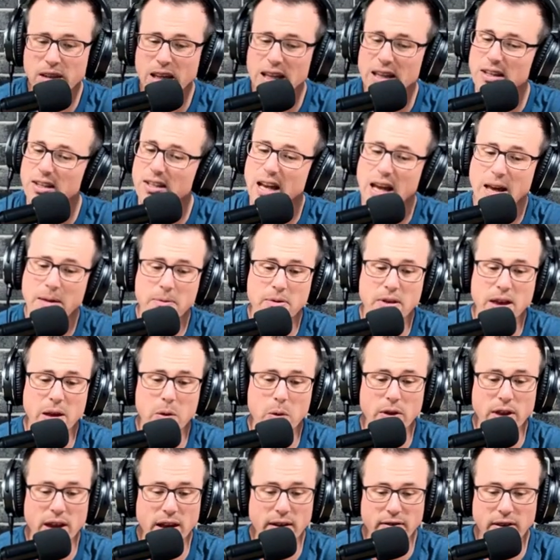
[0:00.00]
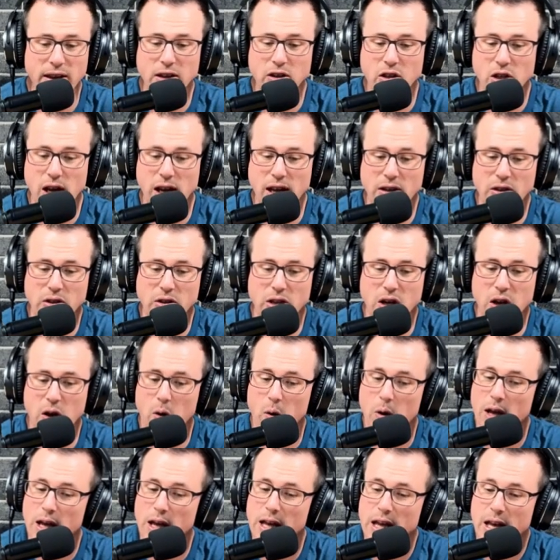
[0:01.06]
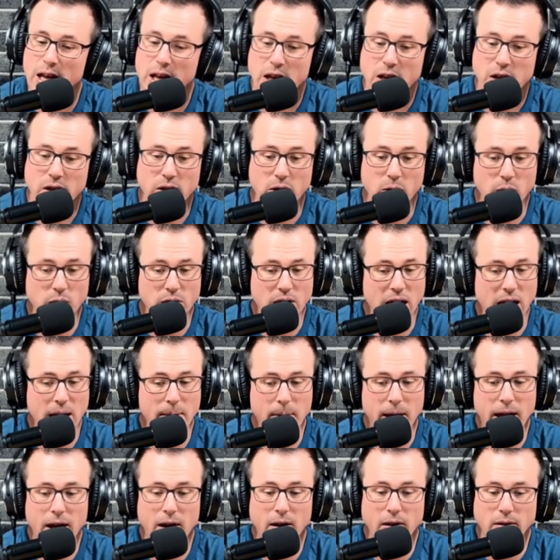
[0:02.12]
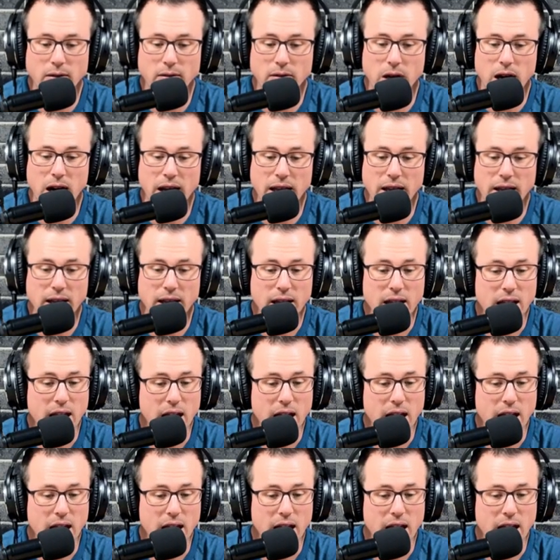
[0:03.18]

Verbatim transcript: Same thing with F H A. So news came out, right?